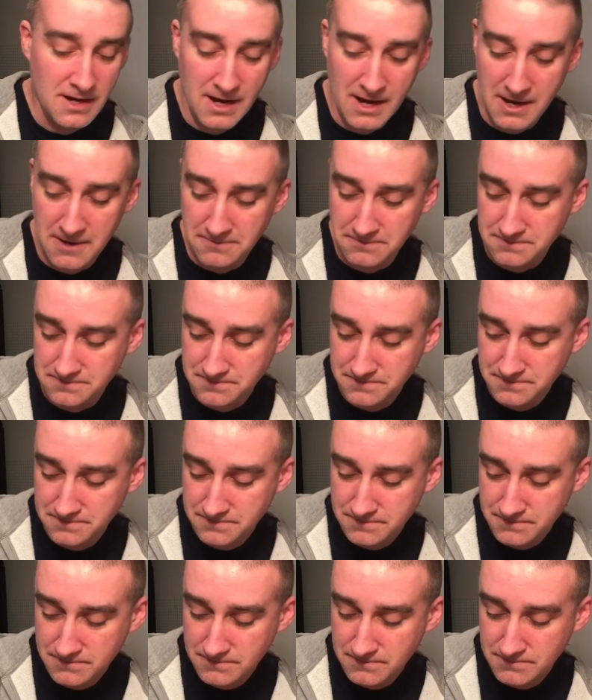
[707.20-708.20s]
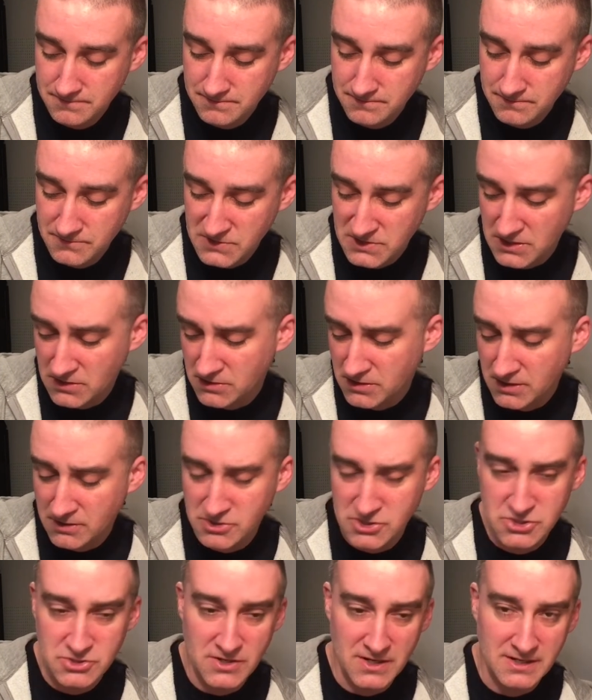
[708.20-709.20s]
So
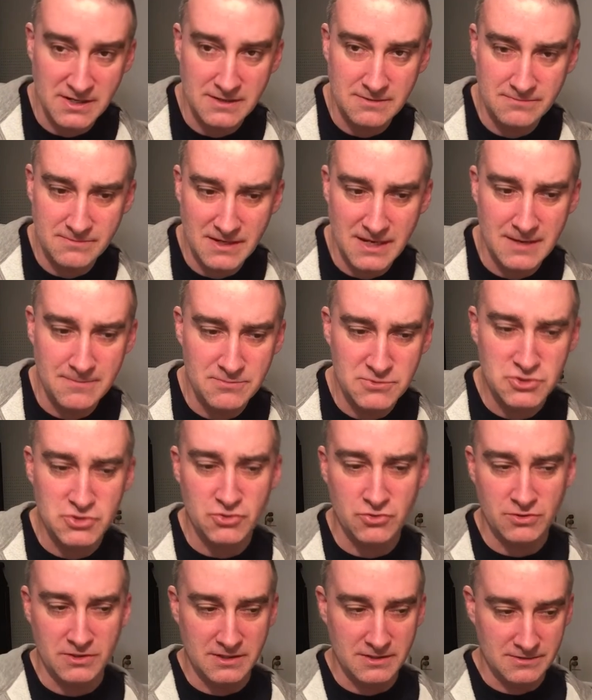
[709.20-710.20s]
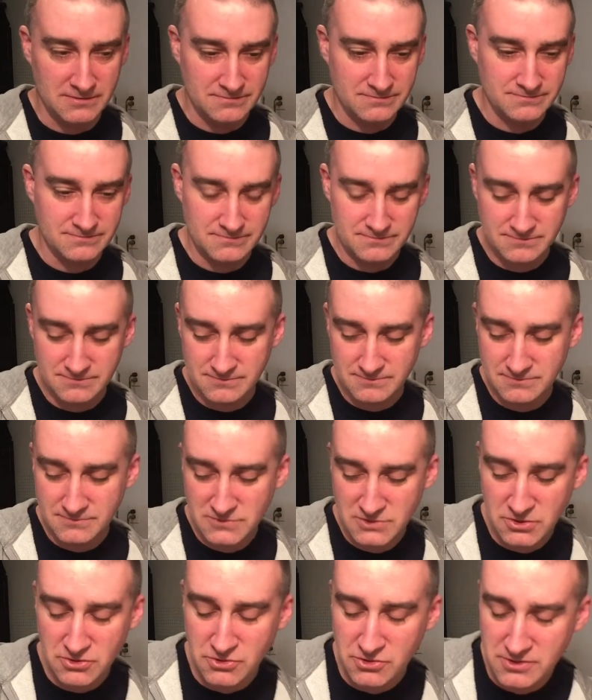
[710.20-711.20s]
just try to keep true
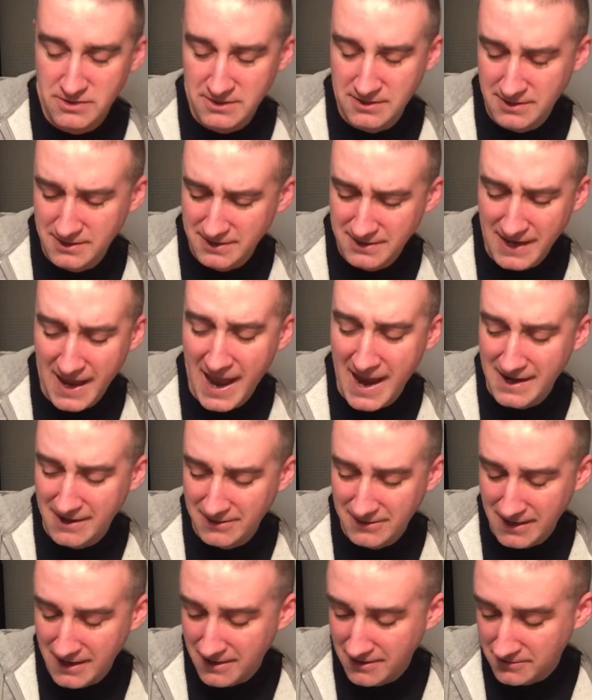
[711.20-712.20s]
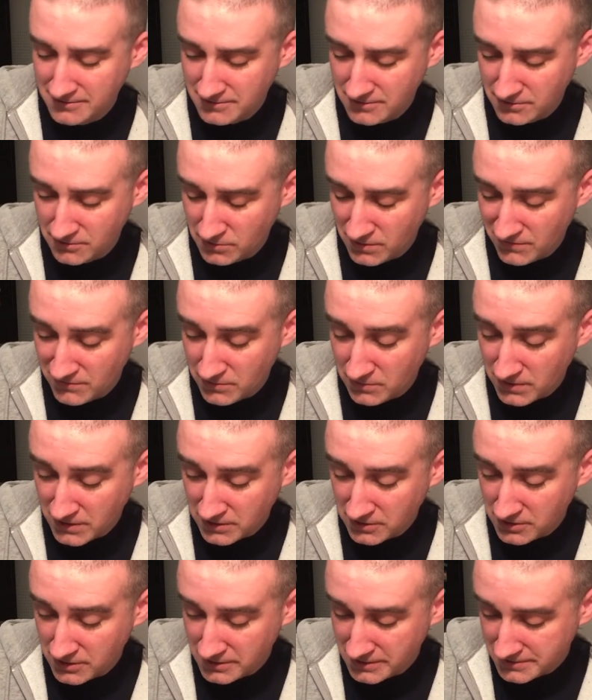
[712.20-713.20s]
to the canon there, or whatever you
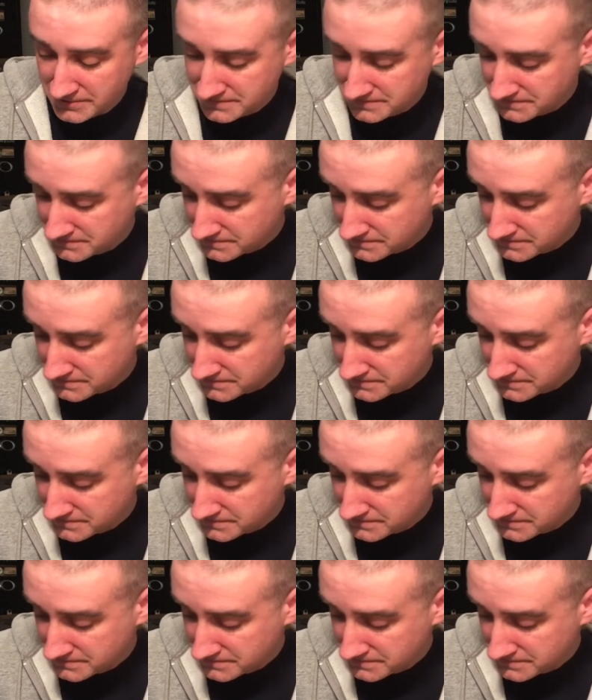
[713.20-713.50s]
want to call it.